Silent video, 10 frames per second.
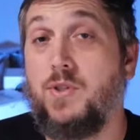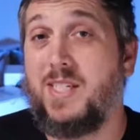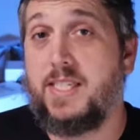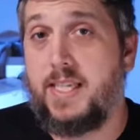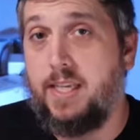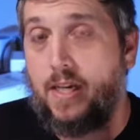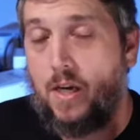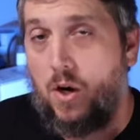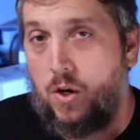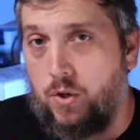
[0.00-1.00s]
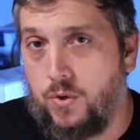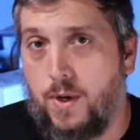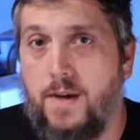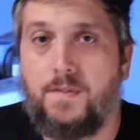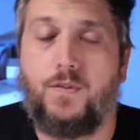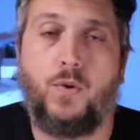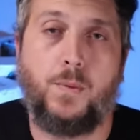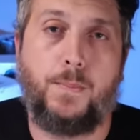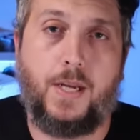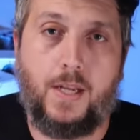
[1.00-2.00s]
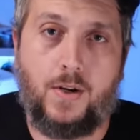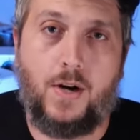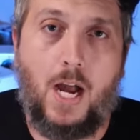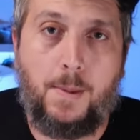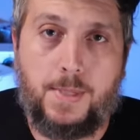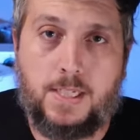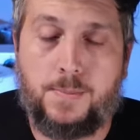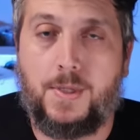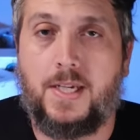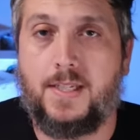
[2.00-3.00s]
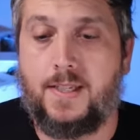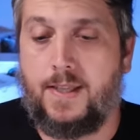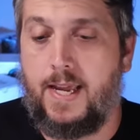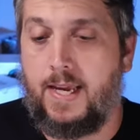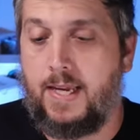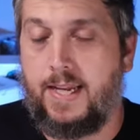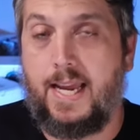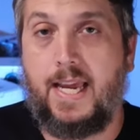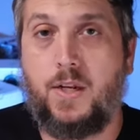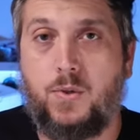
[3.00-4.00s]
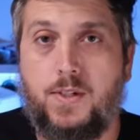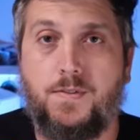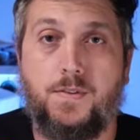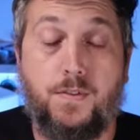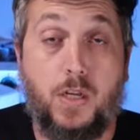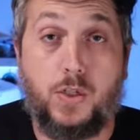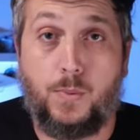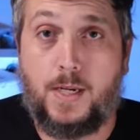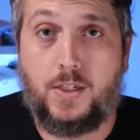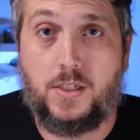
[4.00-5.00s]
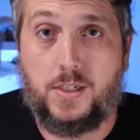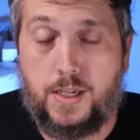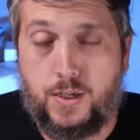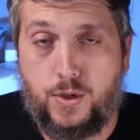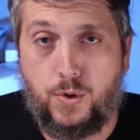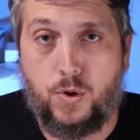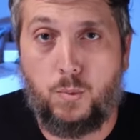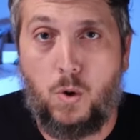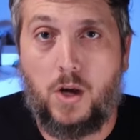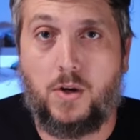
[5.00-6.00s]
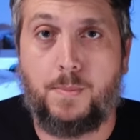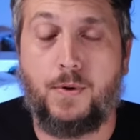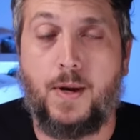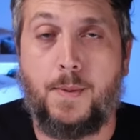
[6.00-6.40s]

Pulsing Xenia are great for beginner hobbyists because they can handle different fluctuations in your water